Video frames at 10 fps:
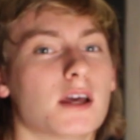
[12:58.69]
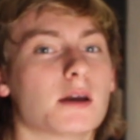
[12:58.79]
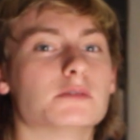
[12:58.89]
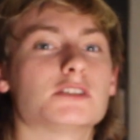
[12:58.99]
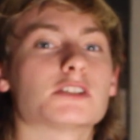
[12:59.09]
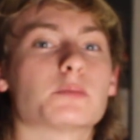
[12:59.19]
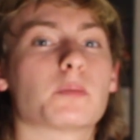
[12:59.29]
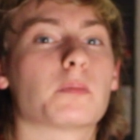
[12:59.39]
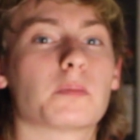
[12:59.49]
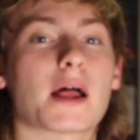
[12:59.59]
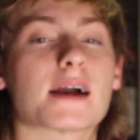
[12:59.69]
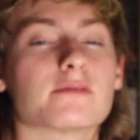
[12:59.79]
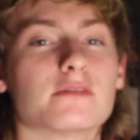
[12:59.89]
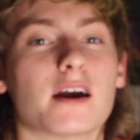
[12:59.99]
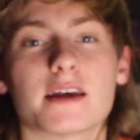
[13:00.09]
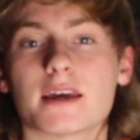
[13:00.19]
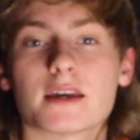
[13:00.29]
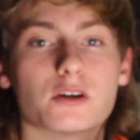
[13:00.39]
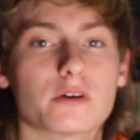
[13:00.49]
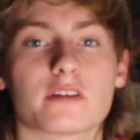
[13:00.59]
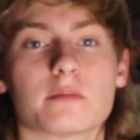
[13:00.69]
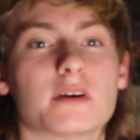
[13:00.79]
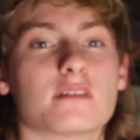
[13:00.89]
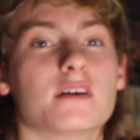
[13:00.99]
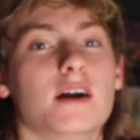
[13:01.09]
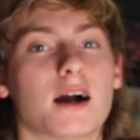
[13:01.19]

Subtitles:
It was just Black Friday, Christmas.